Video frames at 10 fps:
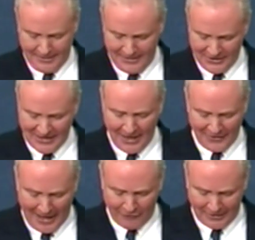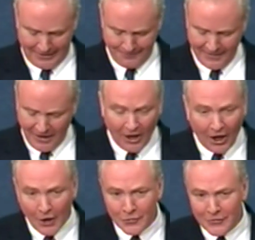in South Africa.
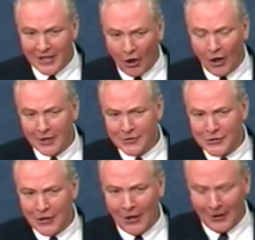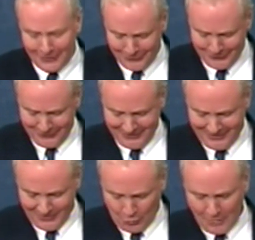Under the Arkansas
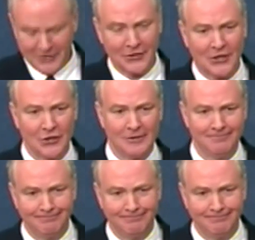court decision,